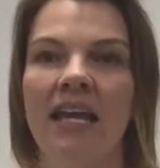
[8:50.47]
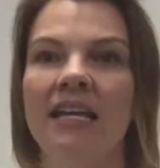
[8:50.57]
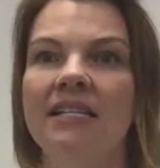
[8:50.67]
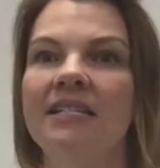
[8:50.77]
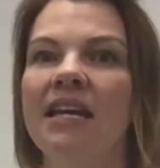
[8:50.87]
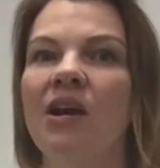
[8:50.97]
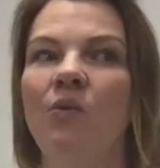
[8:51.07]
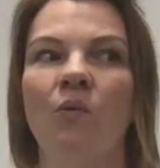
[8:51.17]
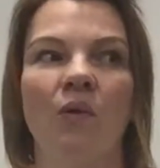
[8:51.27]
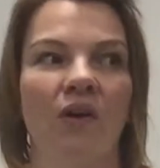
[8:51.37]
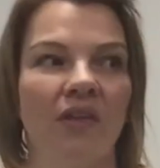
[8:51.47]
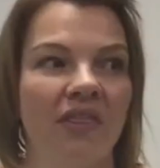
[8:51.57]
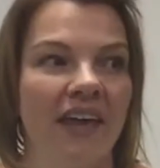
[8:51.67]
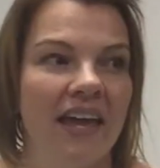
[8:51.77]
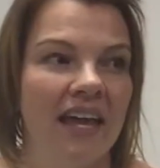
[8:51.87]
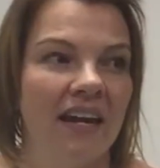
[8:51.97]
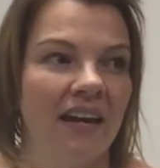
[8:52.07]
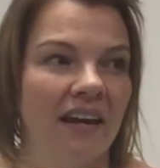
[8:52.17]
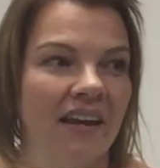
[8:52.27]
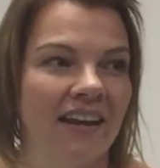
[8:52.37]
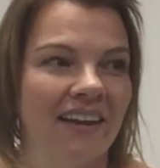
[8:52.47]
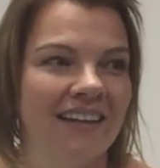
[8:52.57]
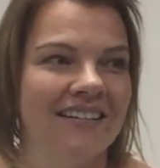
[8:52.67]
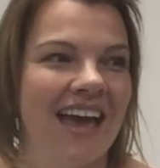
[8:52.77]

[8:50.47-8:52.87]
Is it worth it to